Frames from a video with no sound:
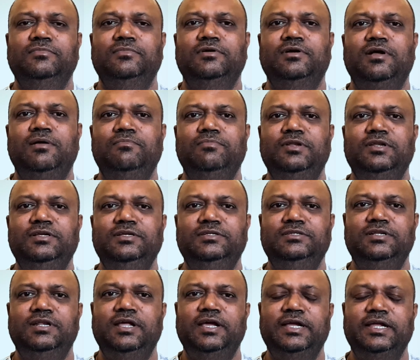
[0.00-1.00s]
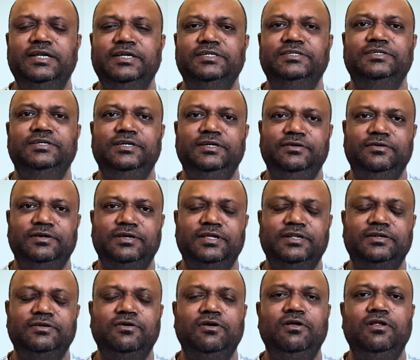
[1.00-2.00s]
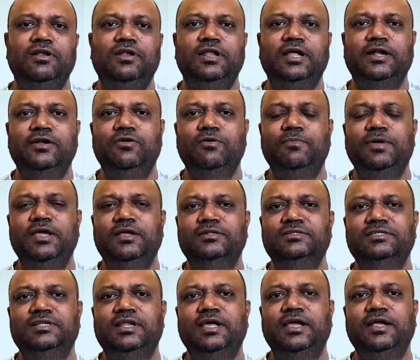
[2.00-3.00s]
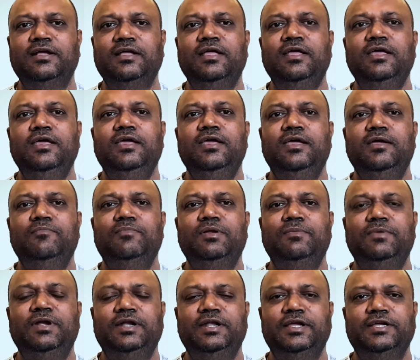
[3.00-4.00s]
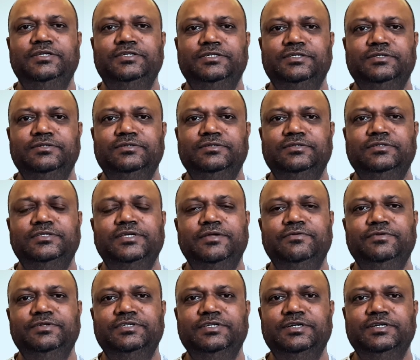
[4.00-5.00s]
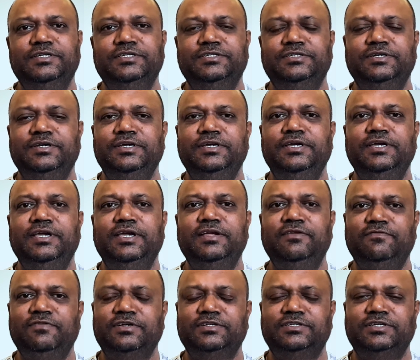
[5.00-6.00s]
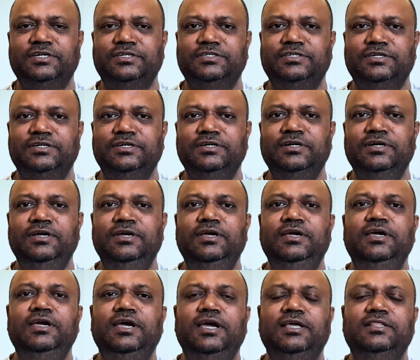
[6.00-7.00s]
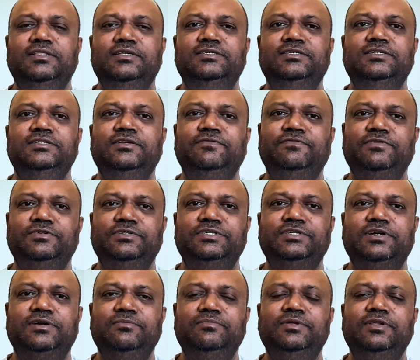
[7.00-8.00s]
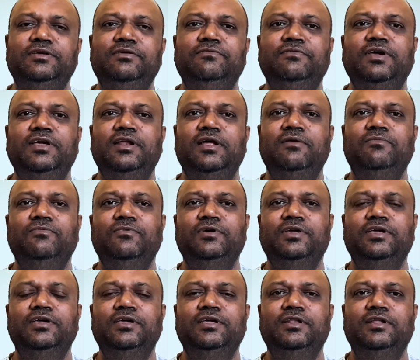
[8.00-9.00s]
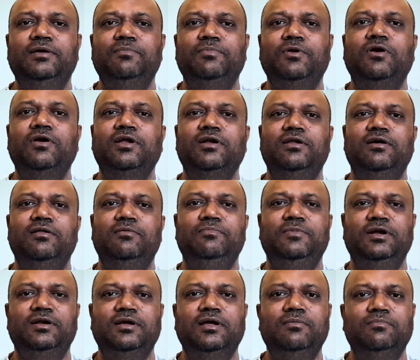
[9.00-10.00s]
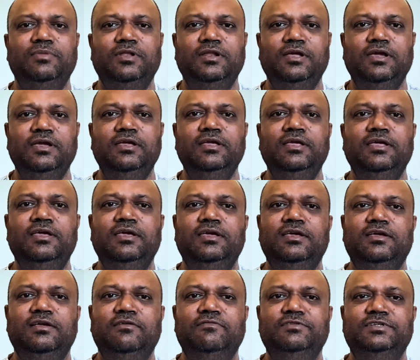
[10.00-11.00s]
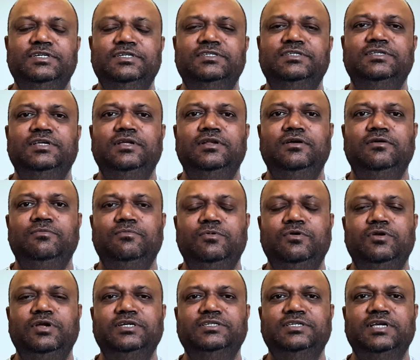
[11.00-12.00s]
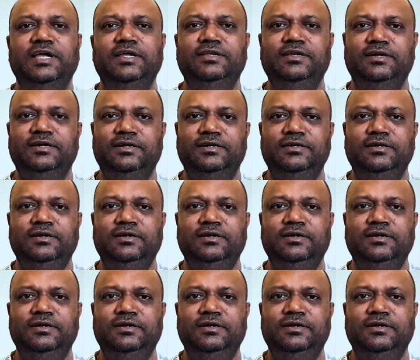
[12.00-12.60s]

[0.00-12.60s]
companies like industry you can call like domains like implementation, service industry, infrastructure. And this is the first company where I'm working in a product development company, which is now more excited.